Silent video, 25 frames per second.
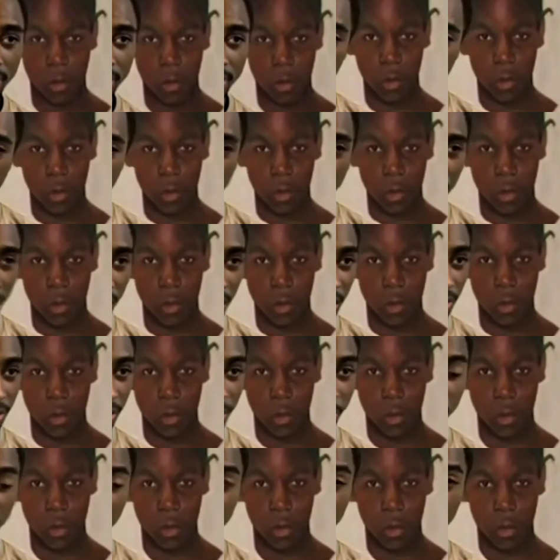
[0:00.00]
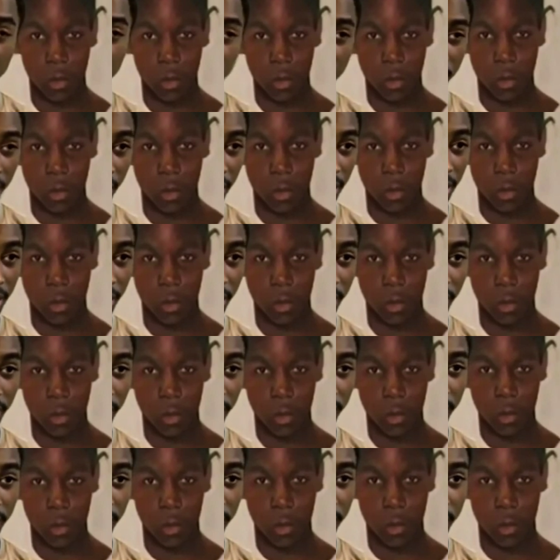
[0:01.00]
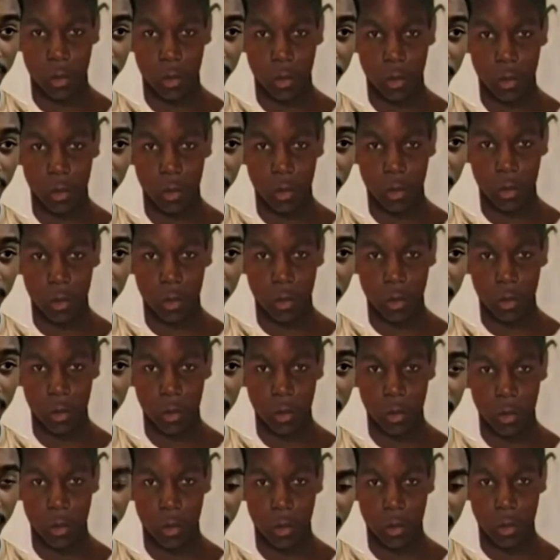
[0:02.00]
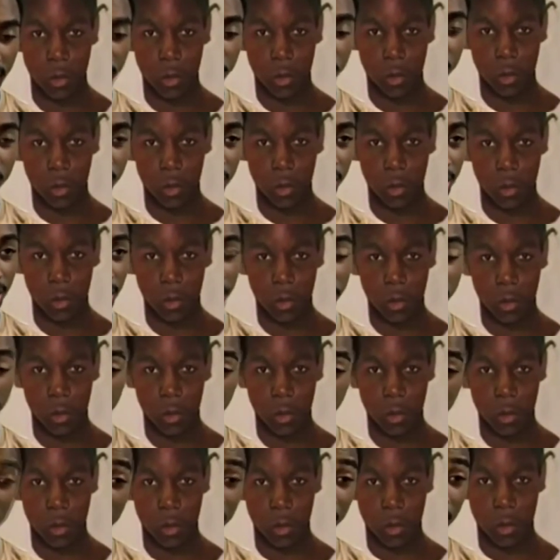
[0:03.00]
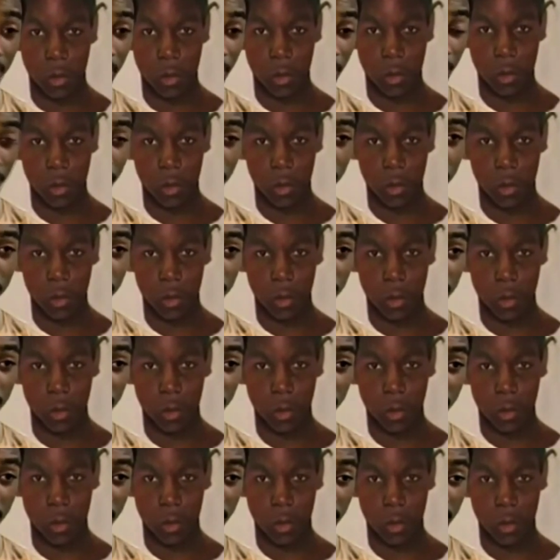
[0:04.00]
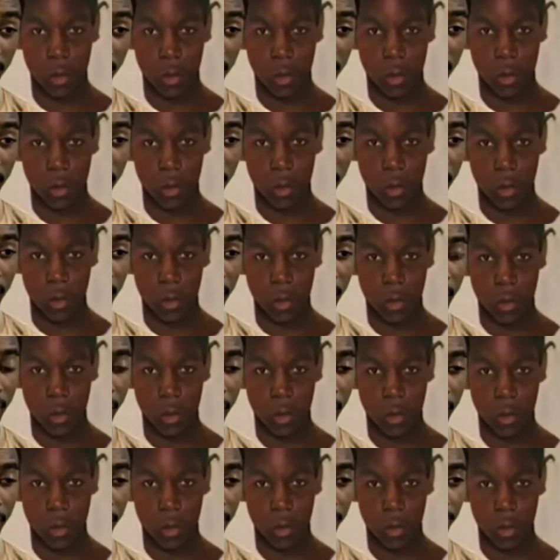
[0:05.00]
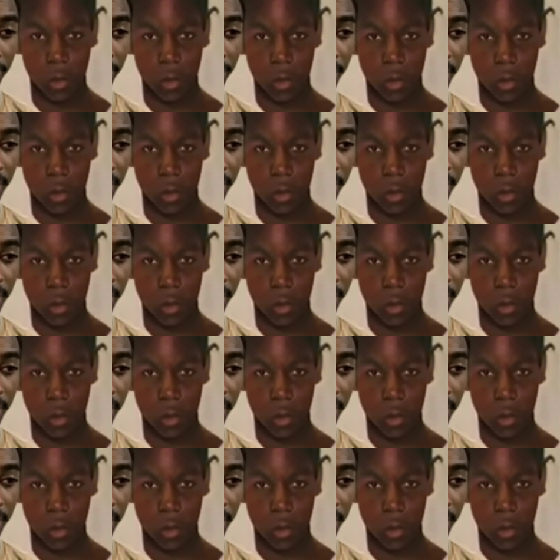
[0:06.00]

(silent)